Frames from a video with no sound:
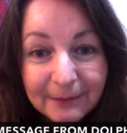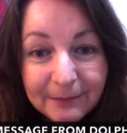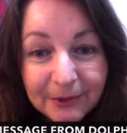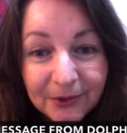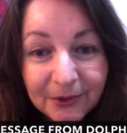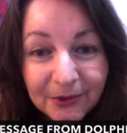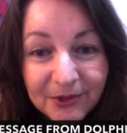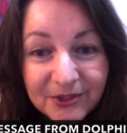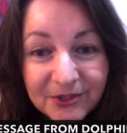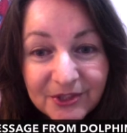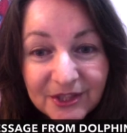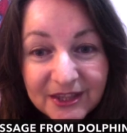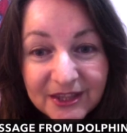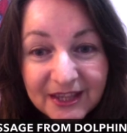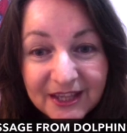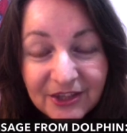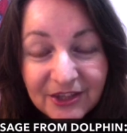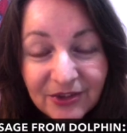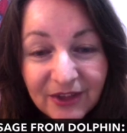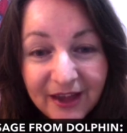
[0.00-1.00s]
because
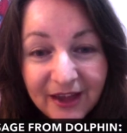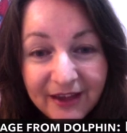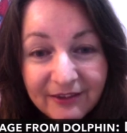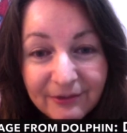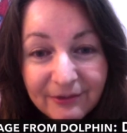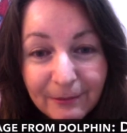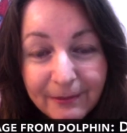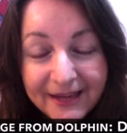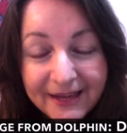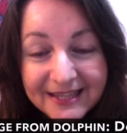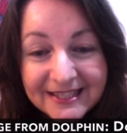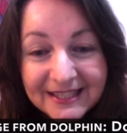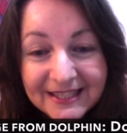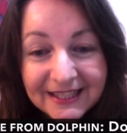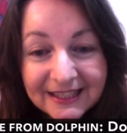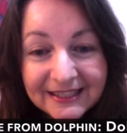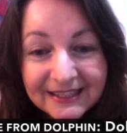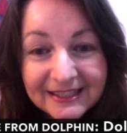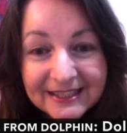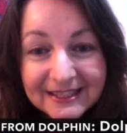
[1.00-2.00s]
then you'll have a basic
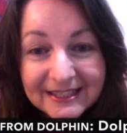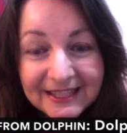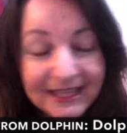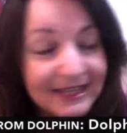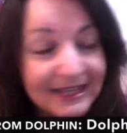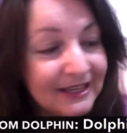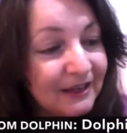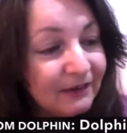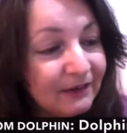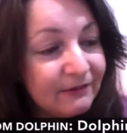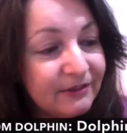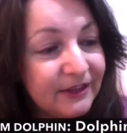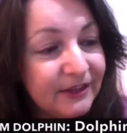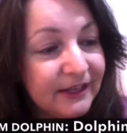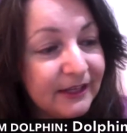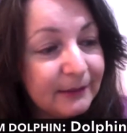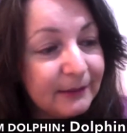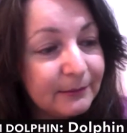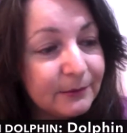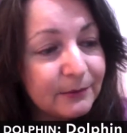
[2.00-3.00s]
understanding of the
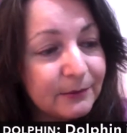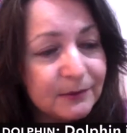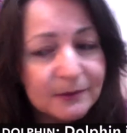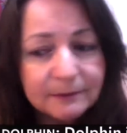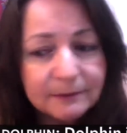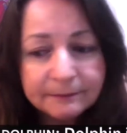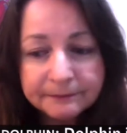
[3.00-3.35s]
animals.